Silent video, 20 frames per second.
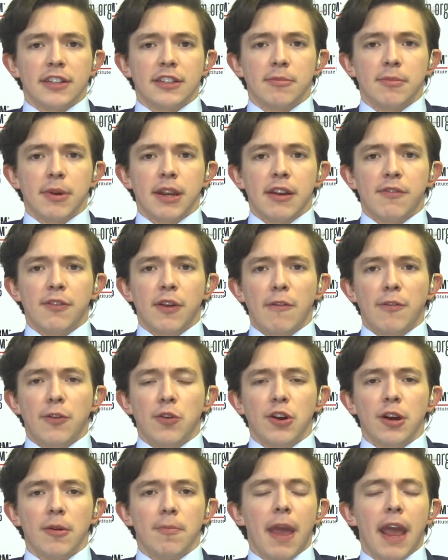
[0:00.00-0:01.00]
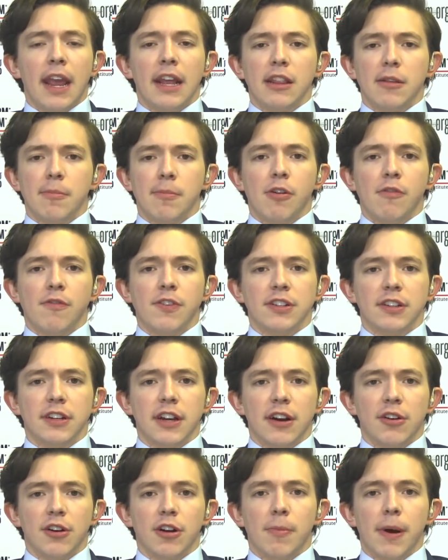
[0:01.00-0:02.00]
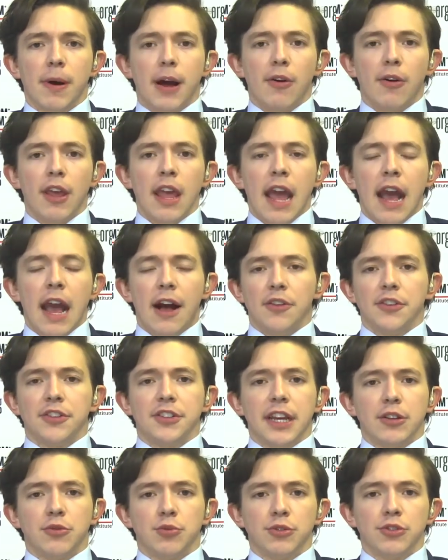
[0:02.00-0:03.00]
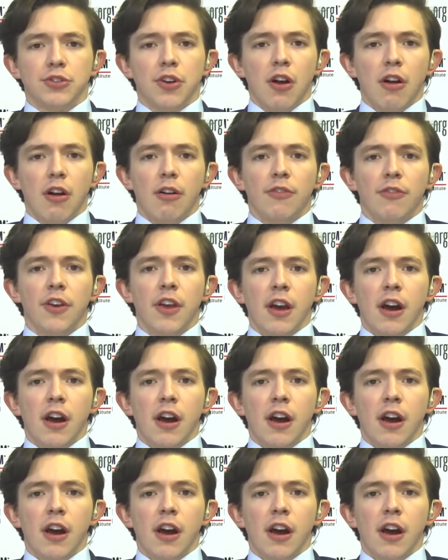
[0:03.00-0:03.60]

I mean, if you, if you could paint the perfect scenario about how this gets resolved,